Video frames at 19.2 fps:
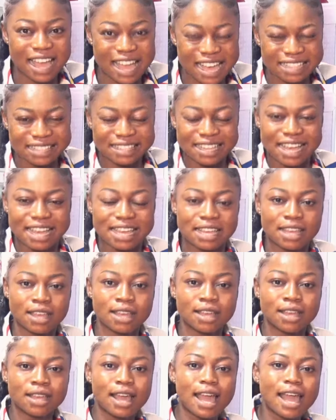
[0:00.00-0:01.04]
say.
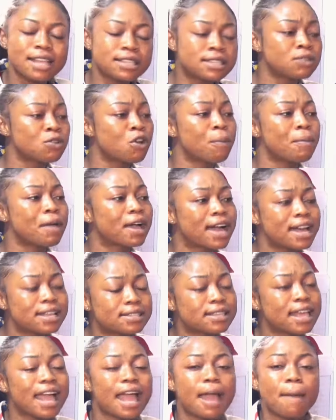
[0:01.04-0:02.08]
And you know, me can
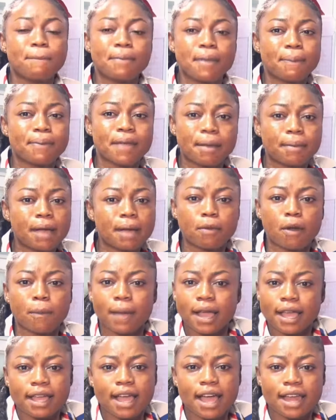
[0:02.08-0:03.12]
say MPP about my
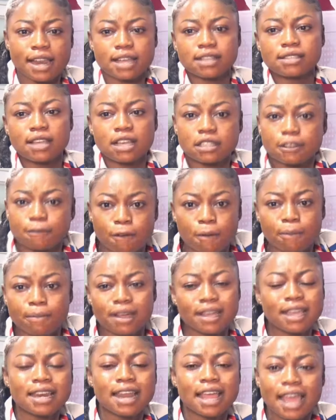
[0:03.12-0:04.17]
mind gun and says for
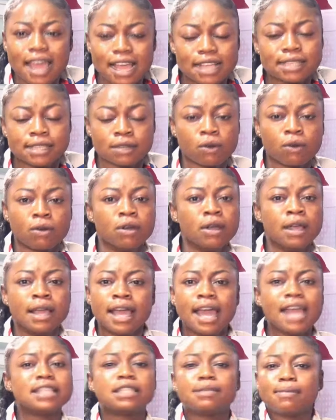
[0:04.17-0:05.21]
breaking the eight, no,
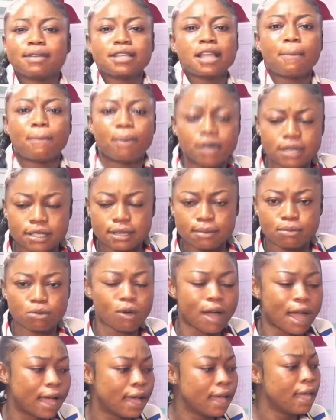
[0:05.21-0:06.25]
eight minute
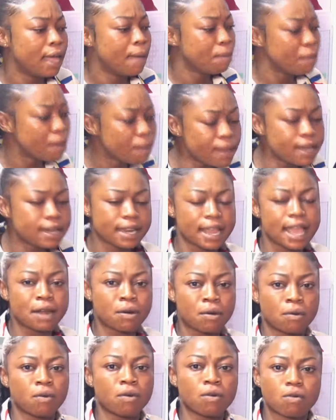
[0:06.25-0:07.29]
possible. Me dear
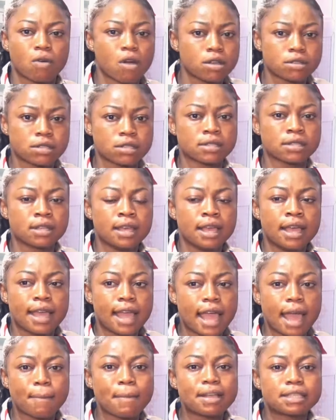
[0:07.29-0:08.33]
no, cause
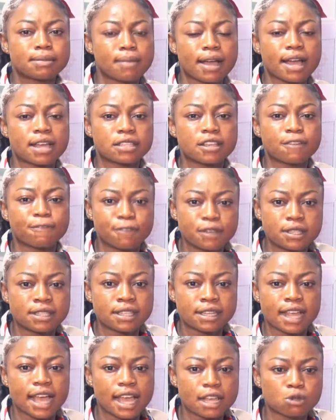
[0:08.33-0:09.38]
I met my free
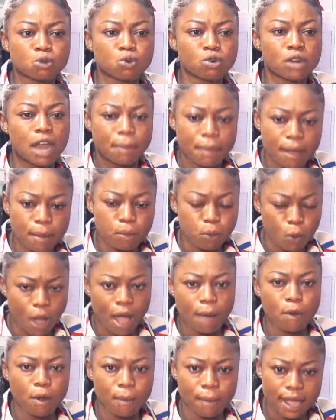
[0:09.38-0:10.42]
senior high school, na be boy,
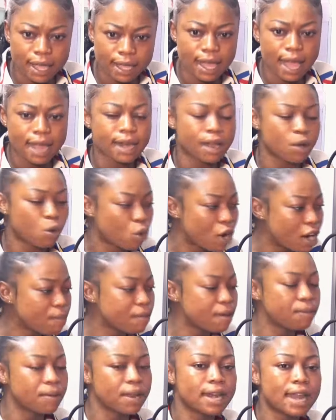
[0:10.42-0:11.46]
my mind gun and crown
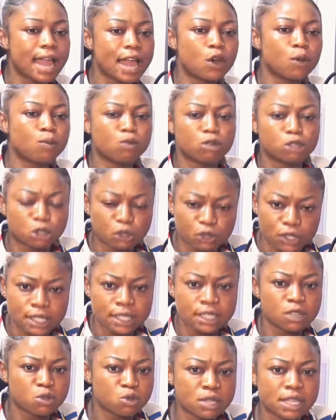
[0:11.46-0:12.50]
baby, na no more street
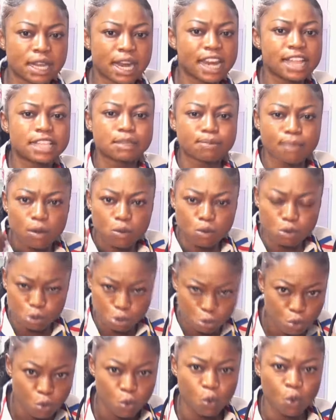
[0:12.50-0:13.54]
me soon in a little macro
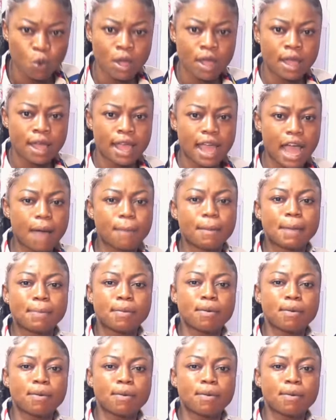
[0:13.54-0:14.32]
school. I may be